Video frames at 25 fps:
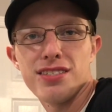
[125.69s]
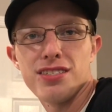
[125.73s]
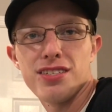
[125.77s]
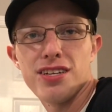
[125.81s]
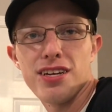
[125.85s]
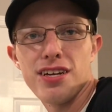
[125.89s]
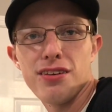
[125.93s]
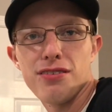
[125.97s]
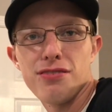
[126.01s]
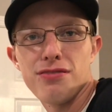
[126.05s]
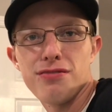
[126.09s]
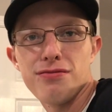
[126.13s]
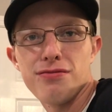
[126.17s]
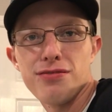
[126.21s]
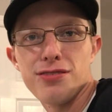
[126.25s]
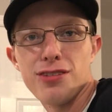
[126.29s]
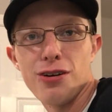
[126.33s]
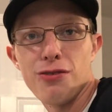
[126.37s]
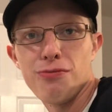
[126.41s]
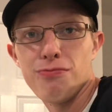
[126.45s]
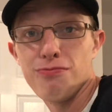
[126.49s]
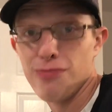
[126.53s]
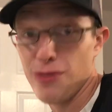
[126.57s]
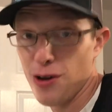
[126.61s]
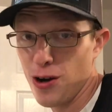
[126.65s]
channel, so
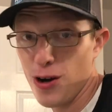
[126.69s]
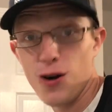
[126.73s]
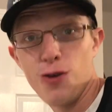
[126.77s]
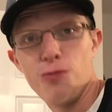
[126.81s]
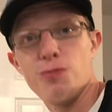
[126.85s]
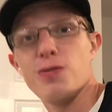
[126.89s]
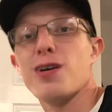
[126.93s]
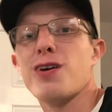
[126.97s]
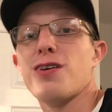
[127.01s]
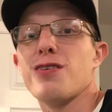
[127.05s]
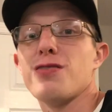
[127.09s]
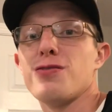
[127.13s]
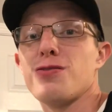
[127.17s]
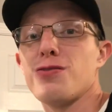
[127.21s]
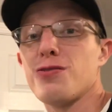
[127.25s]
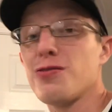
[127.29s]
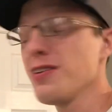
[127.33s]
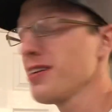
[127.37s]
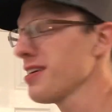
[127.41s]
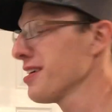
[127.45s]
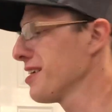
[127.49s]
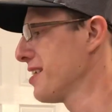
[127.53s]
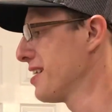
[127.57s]
hope y'all enjoy.